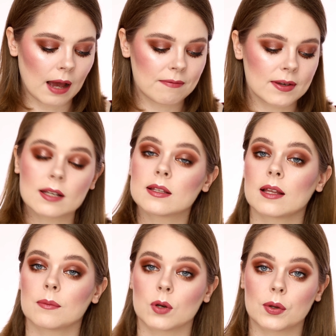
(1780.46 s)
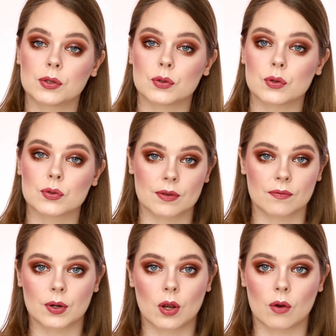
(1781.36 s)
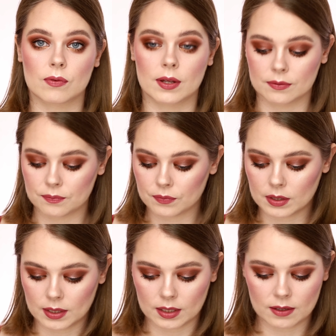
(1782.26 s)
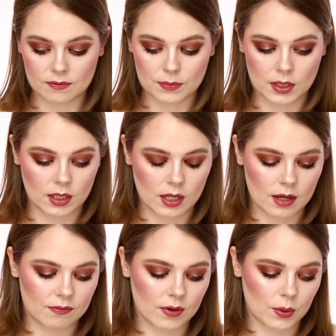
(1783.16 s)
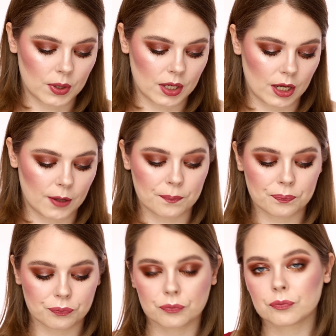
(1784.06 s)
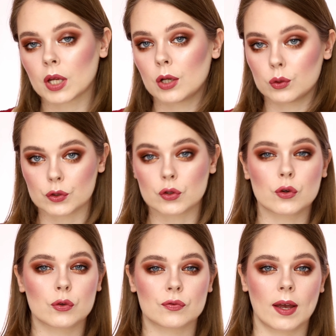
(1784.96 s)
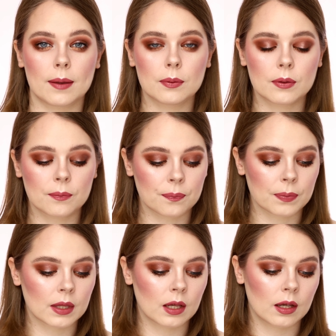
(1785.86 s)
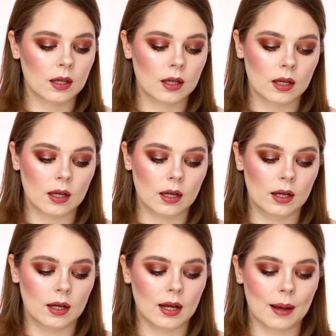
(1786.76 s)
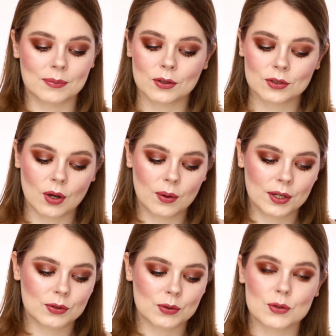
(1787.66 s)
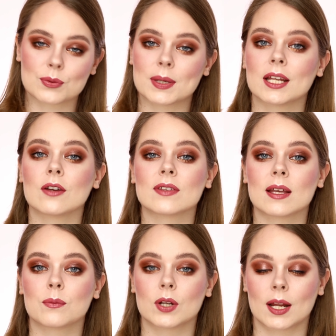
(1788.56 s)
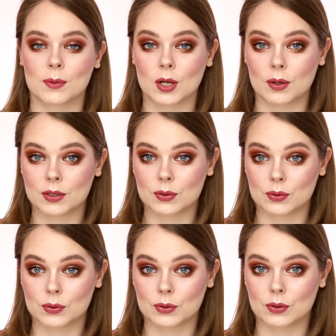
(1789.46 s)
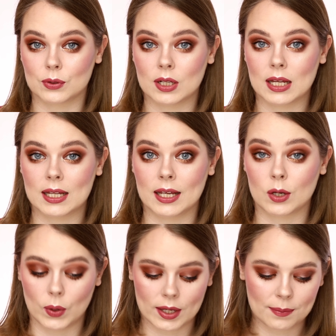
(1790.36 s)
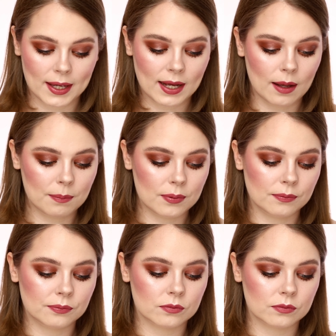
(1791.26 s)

I think that I'm going to use them very often. They give me a very luxurious vibe. I'm not going to use many of them when I'm going to do a quick makeup.